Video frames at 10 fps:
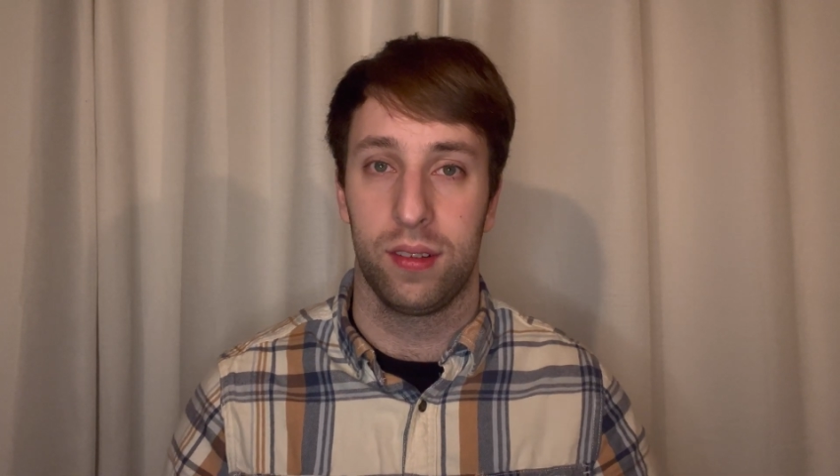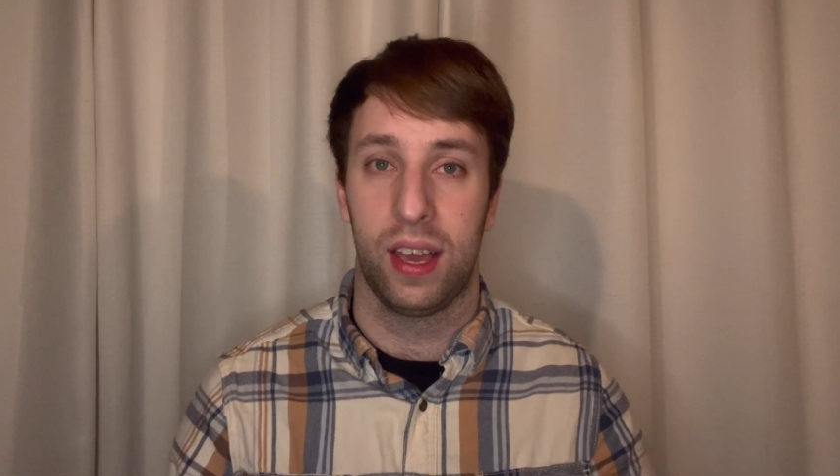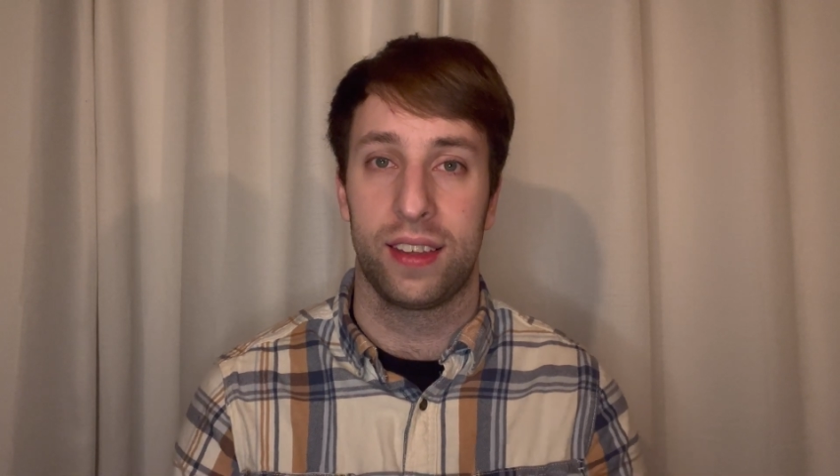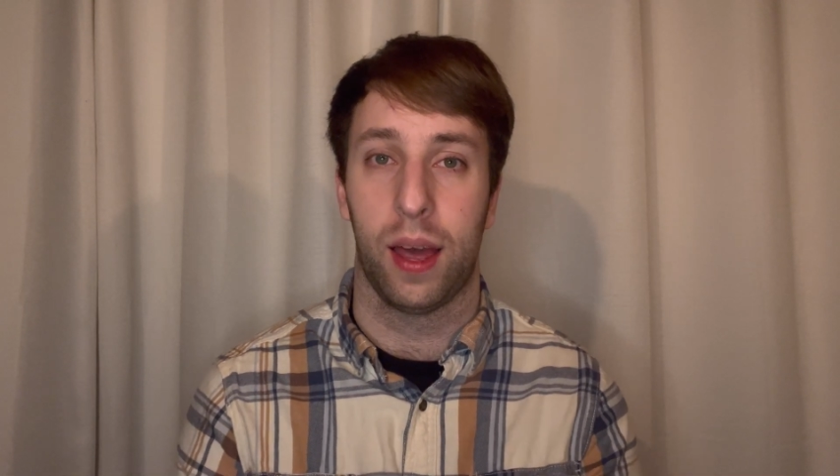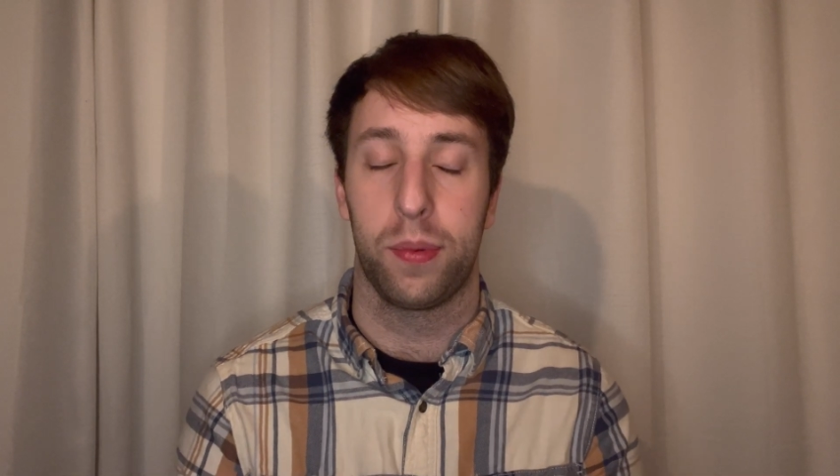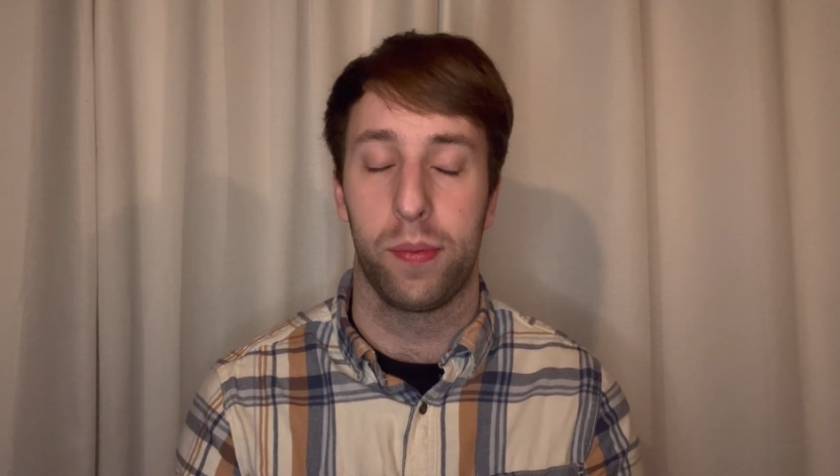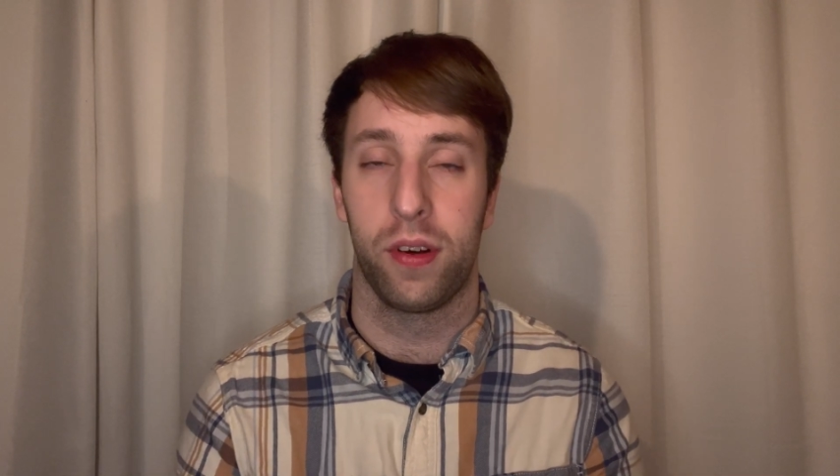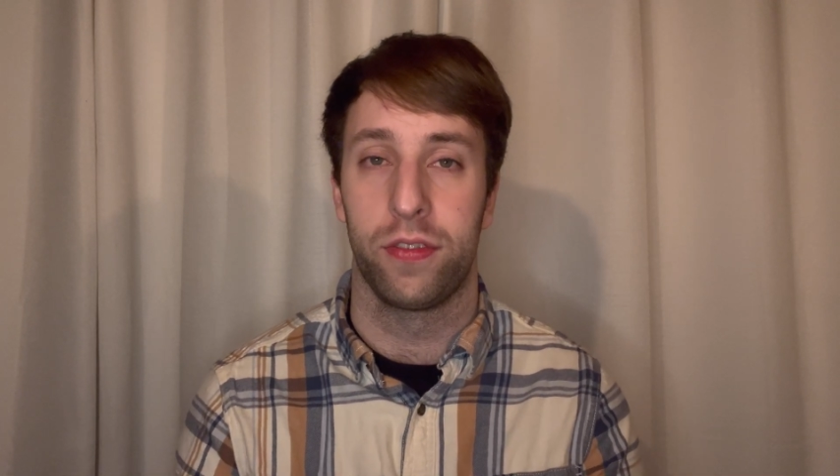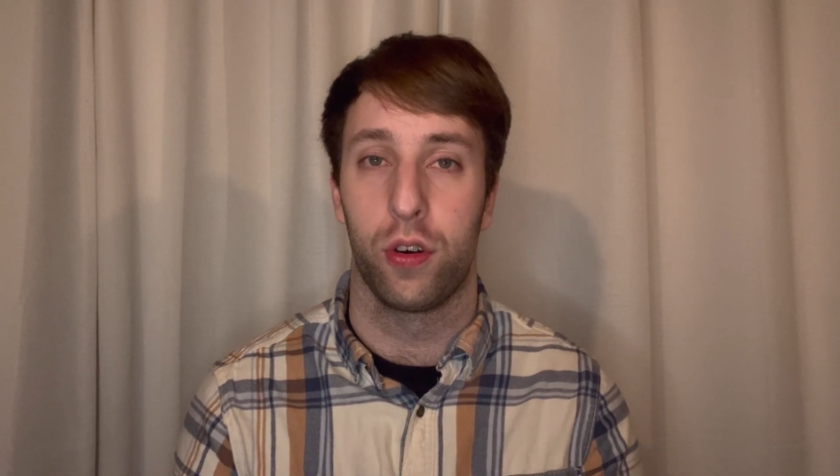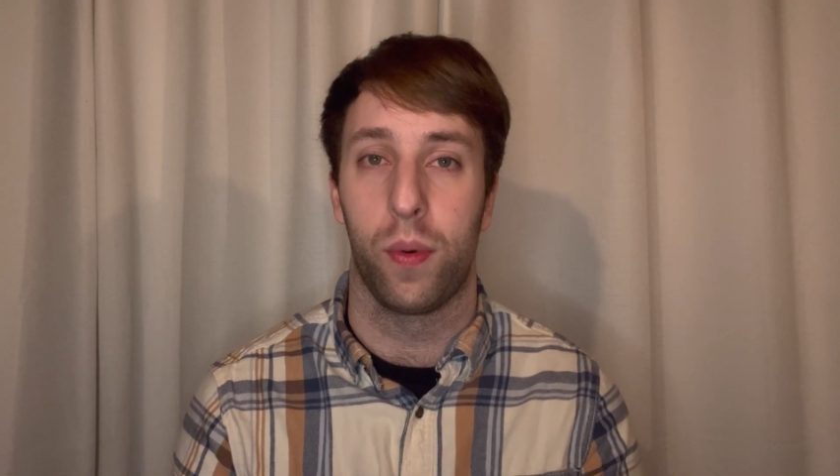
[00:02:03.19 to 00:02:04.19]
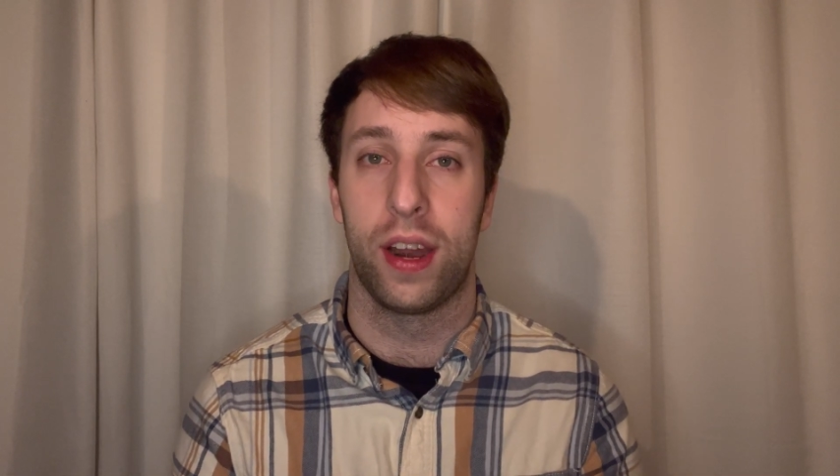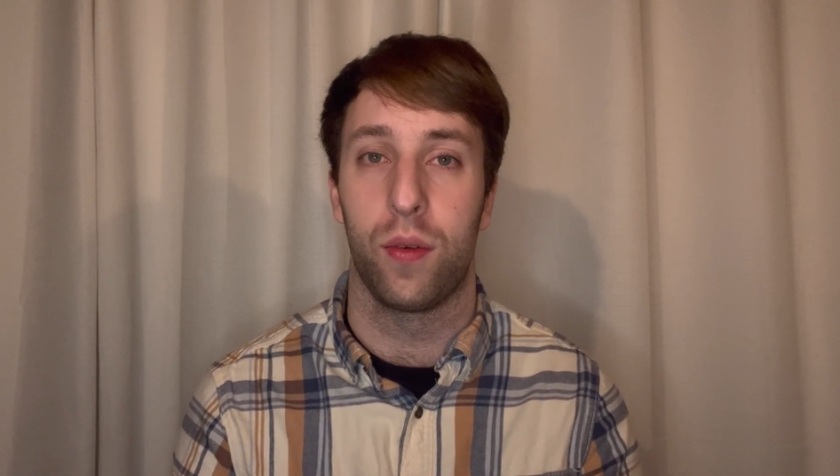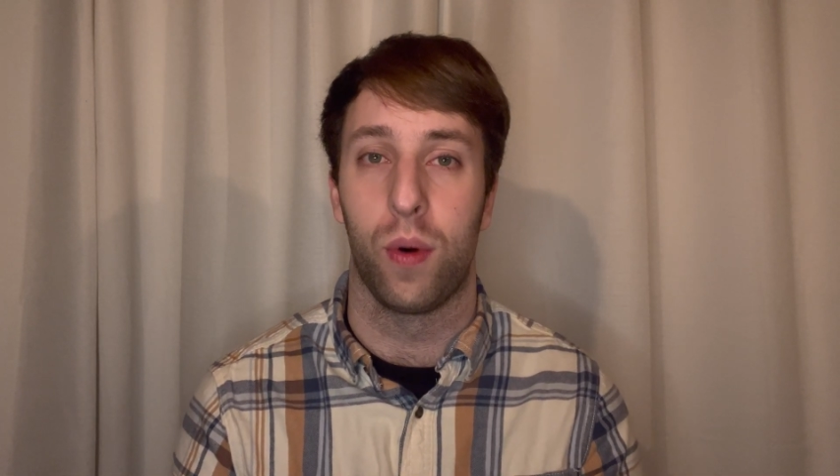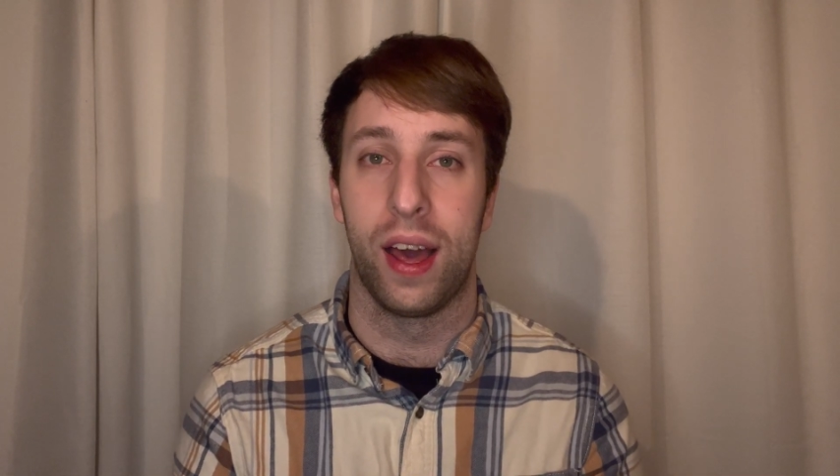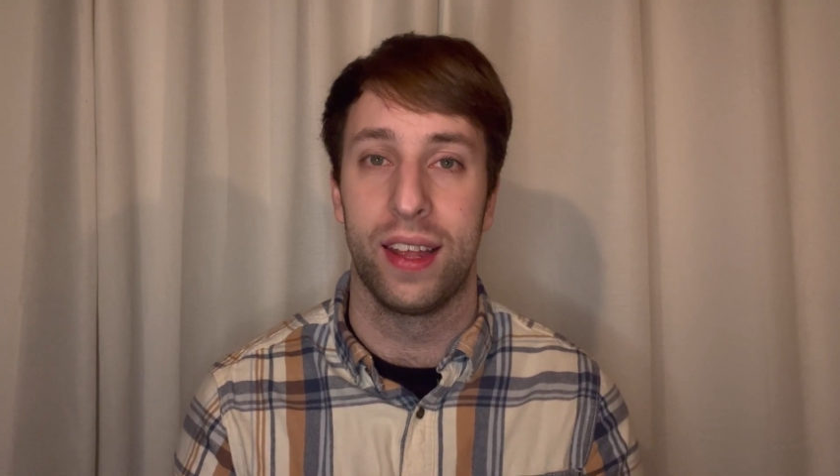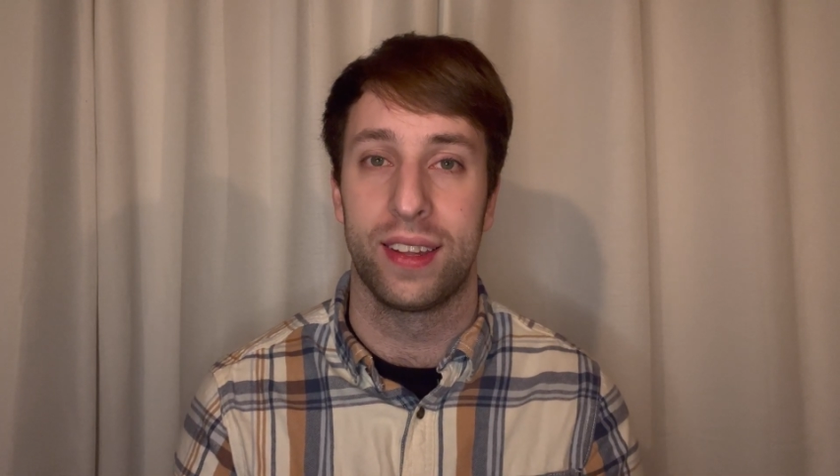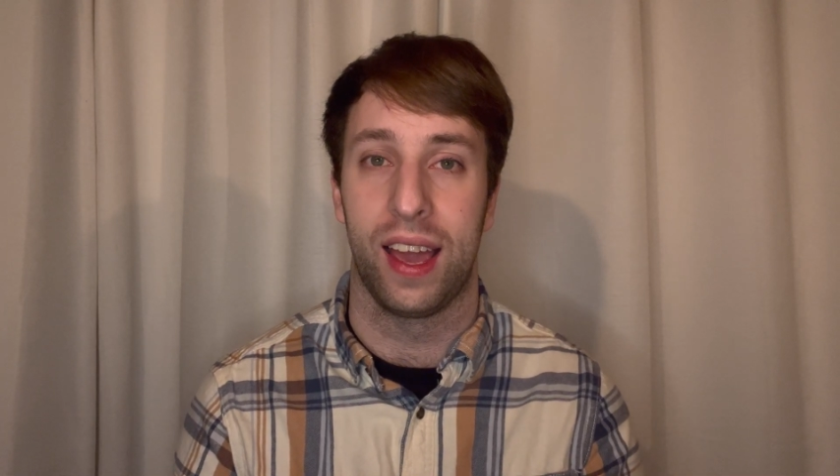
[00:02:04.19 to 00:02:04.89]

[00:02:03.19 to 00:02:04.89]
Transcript: acceptable for what it was,